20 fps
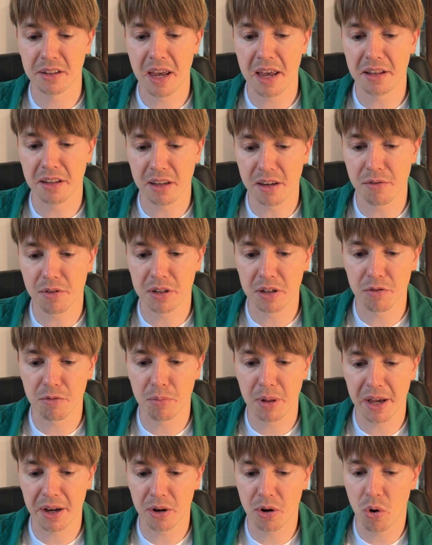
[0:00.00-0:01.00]
and even if
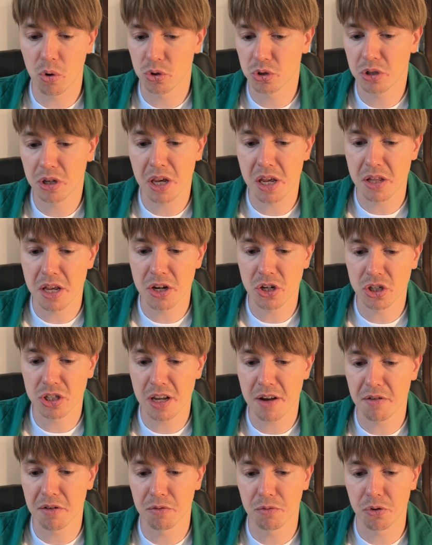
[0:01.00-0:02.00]
black goes king
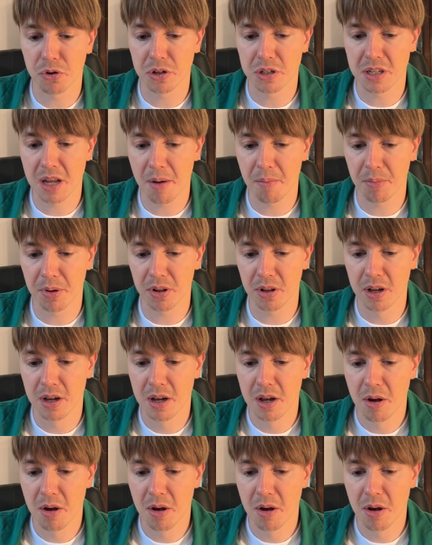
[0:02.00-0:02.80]
h7, for example,